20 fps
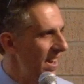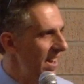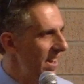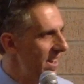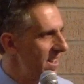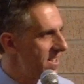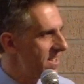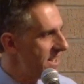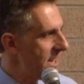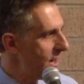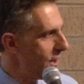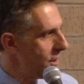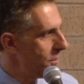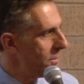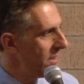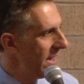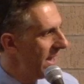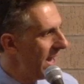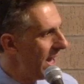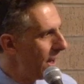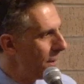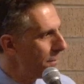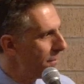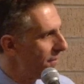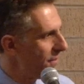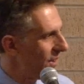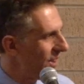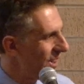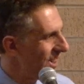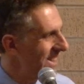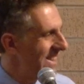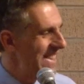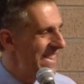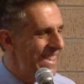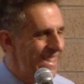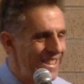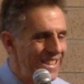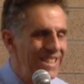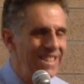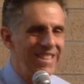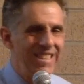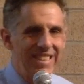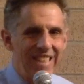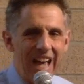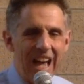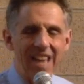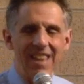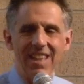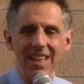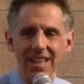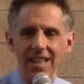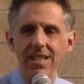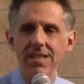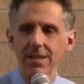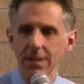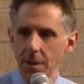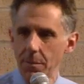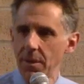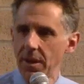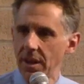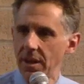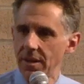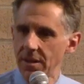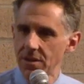is terribly helpful, I think is limited.